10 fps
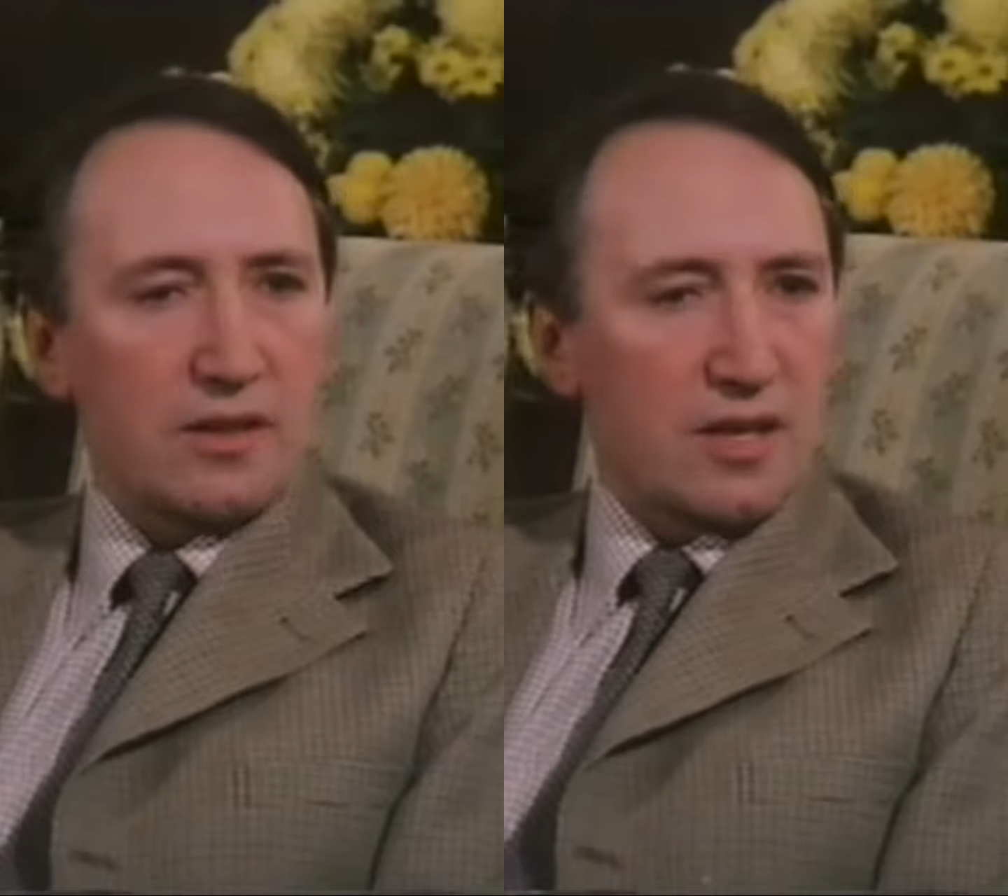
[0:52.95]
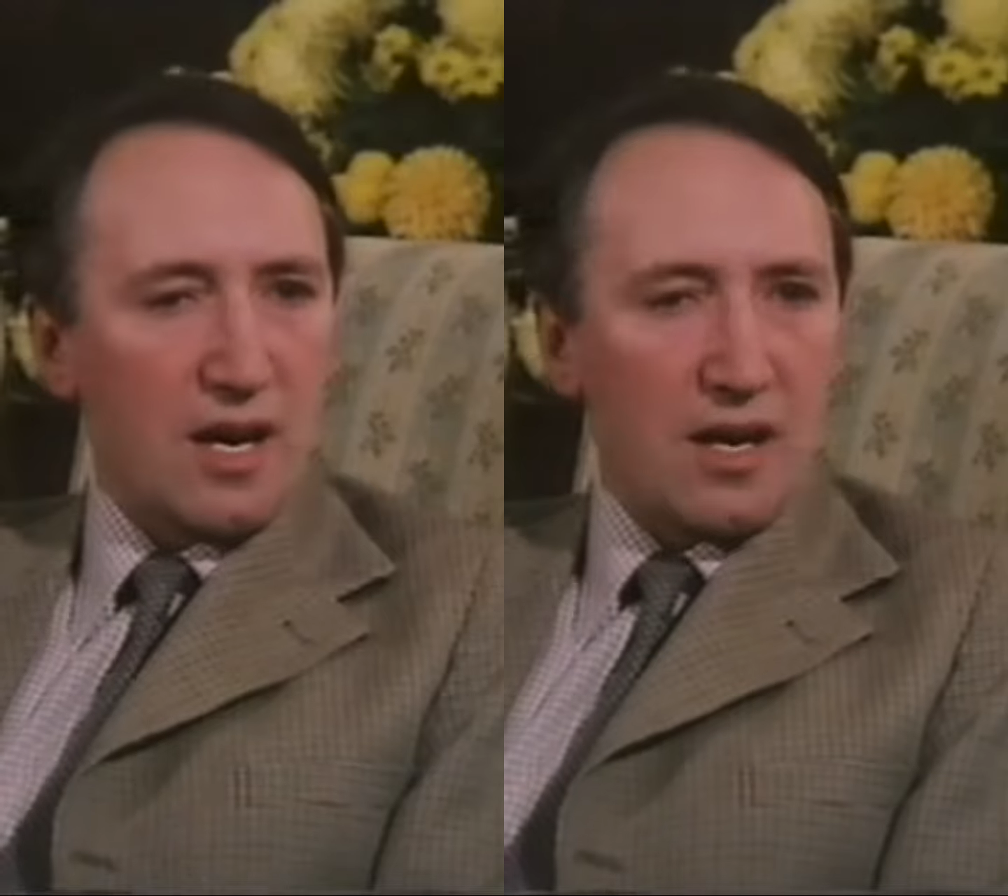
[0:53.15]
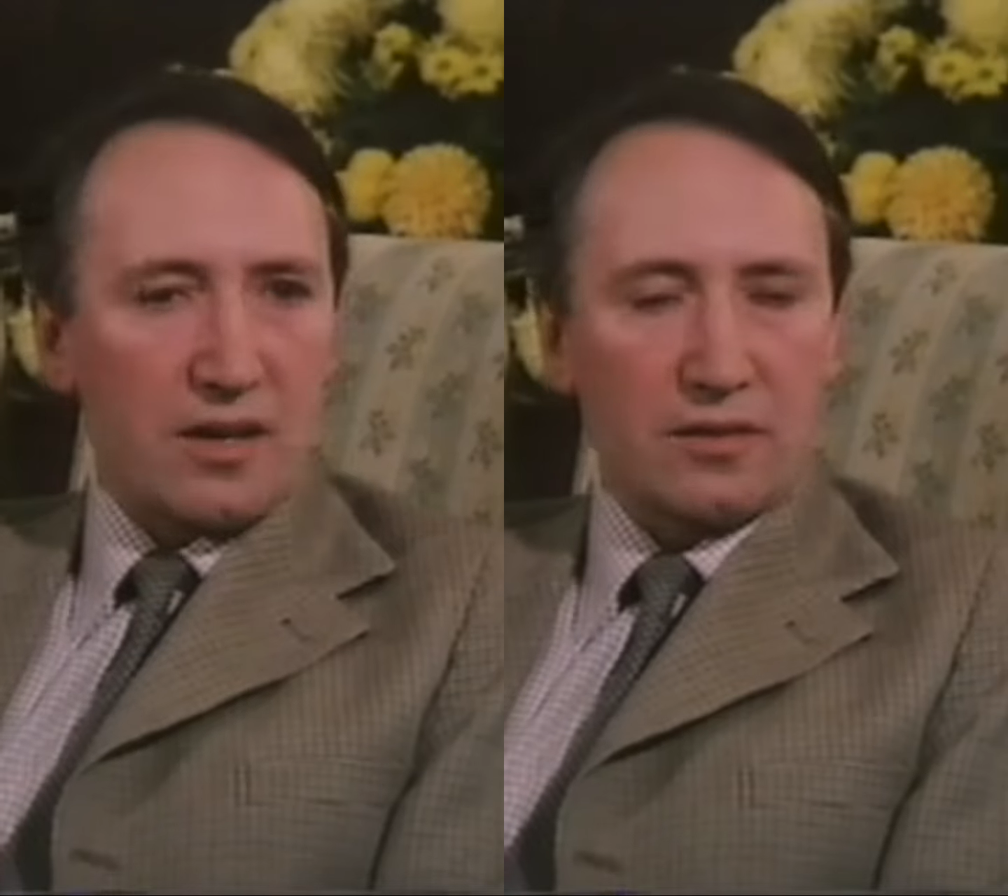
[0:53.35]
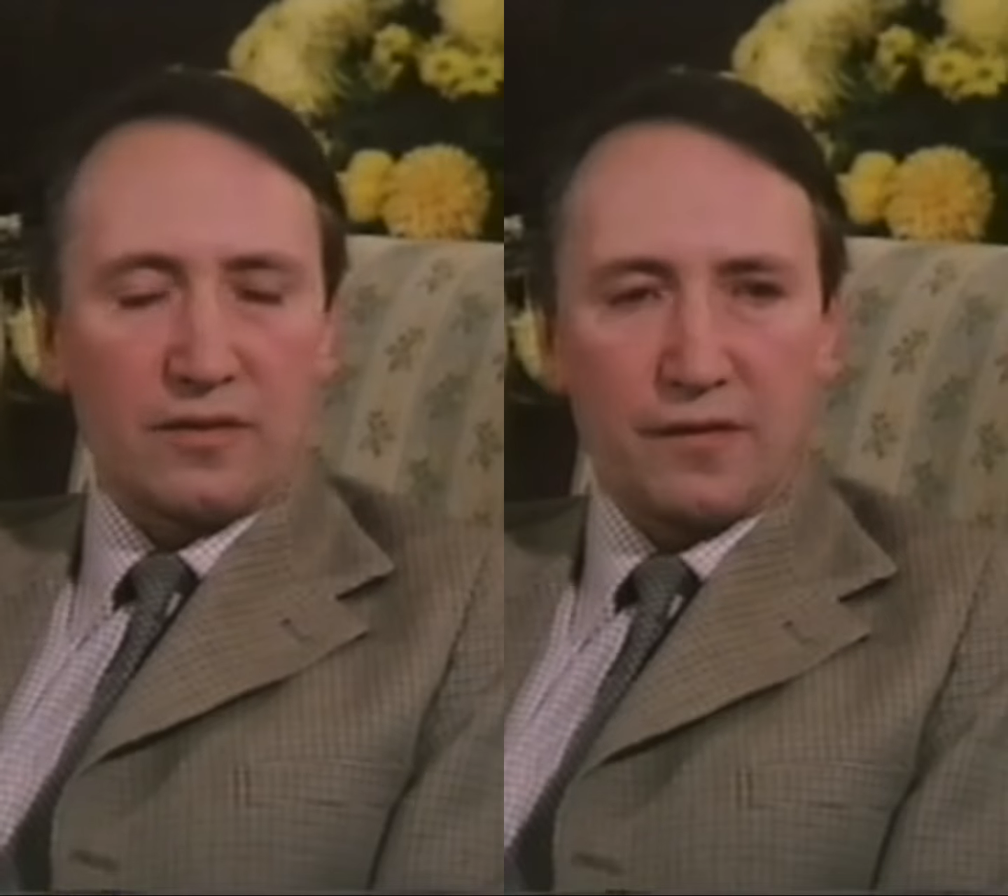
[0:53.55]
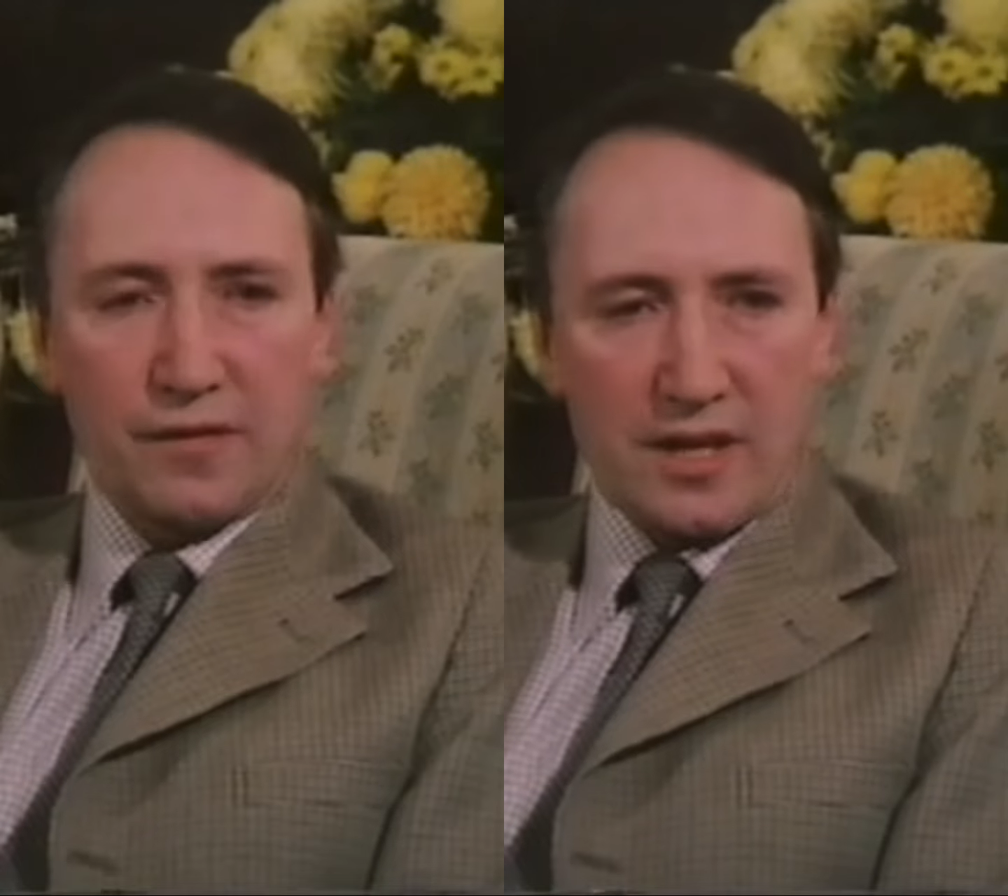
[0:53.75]

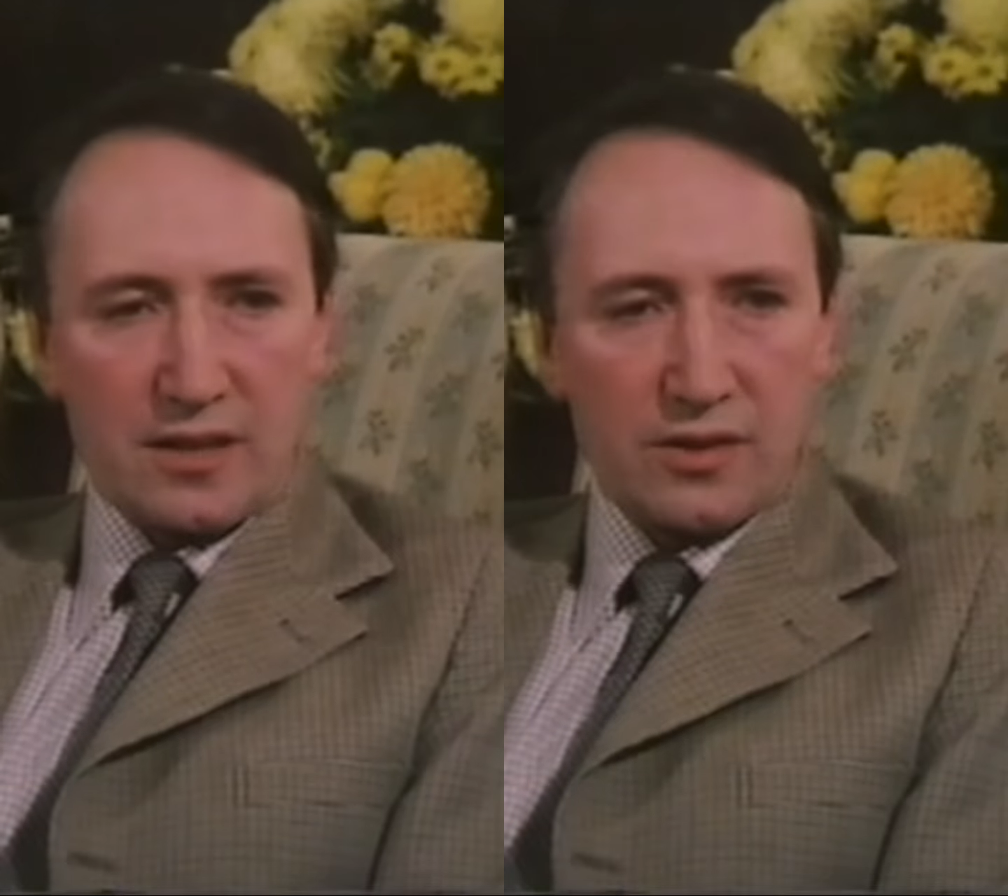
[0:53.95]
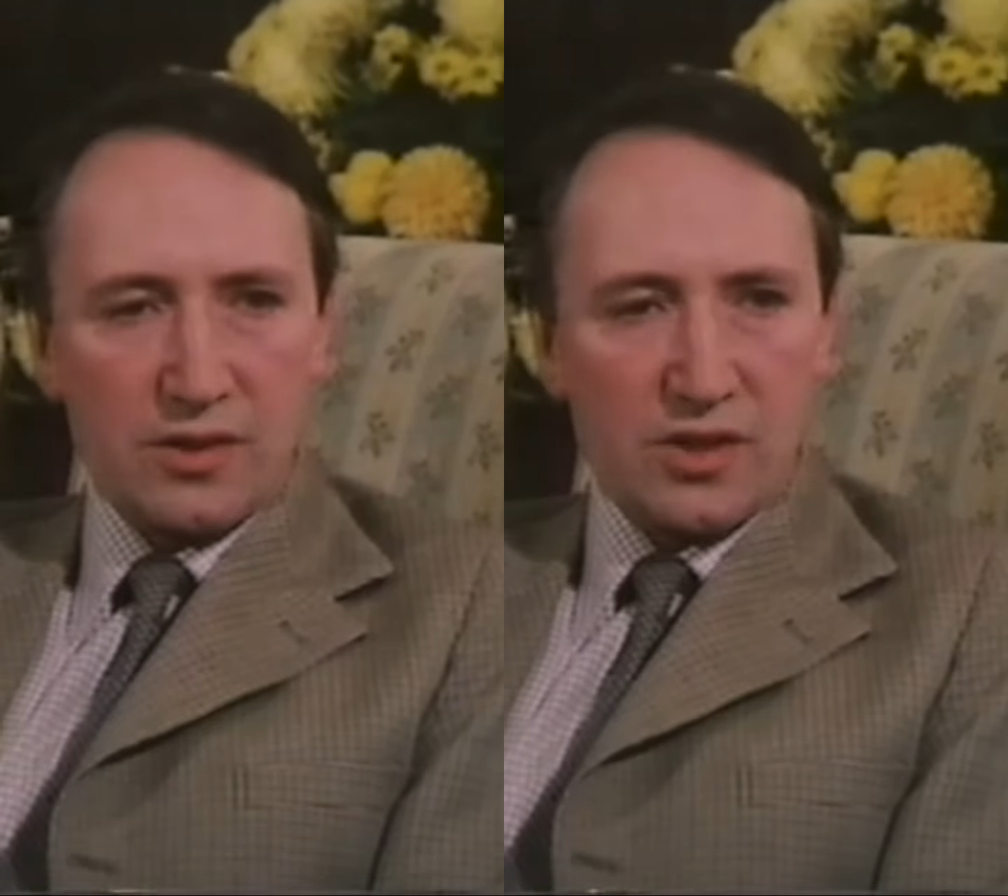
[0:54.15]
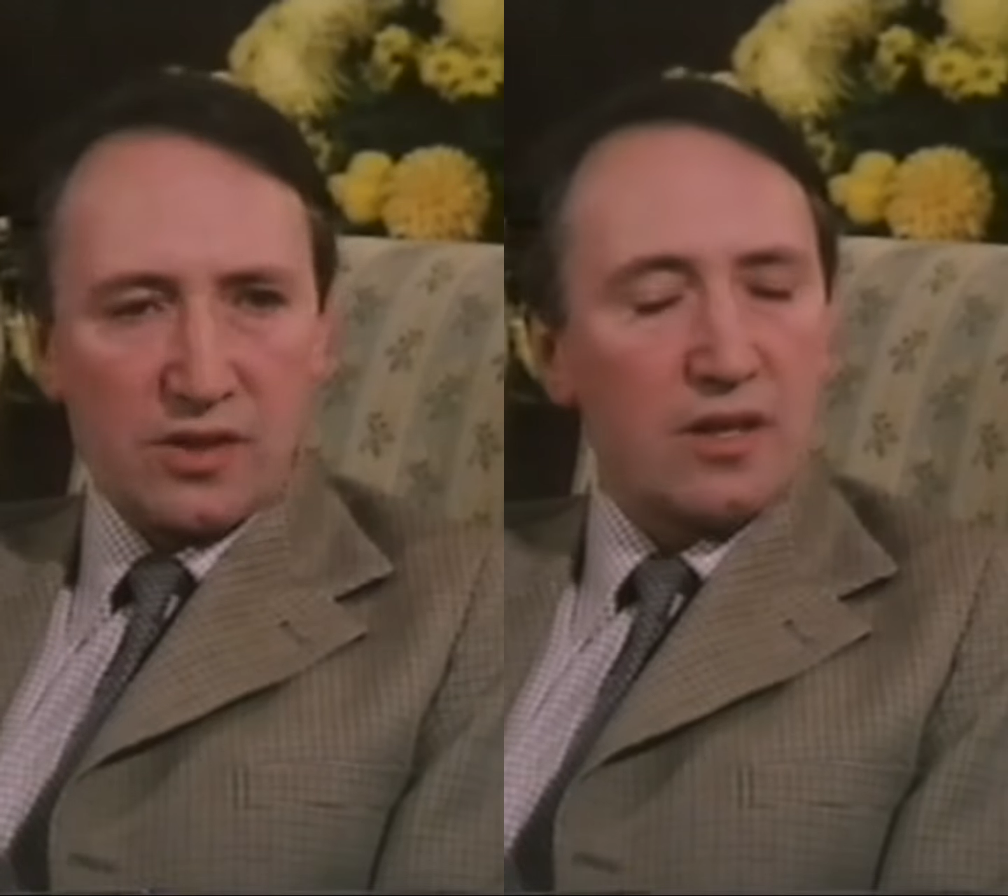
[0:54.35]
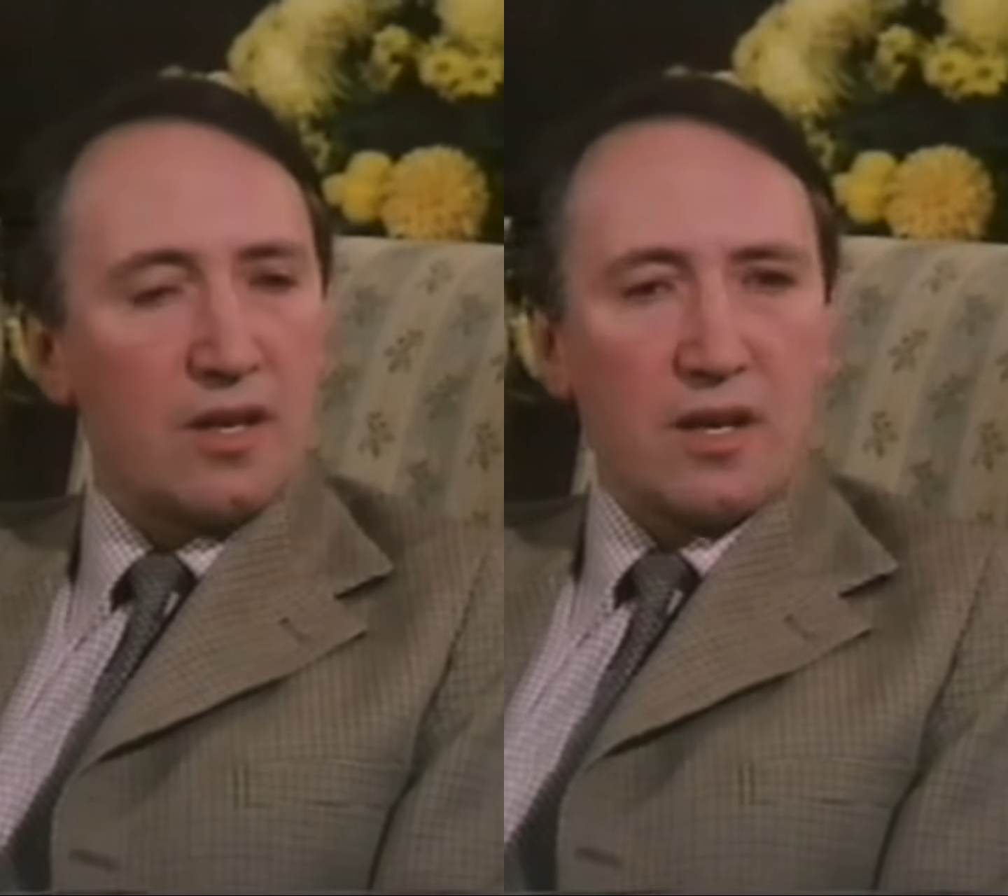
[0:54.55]
tile, flints,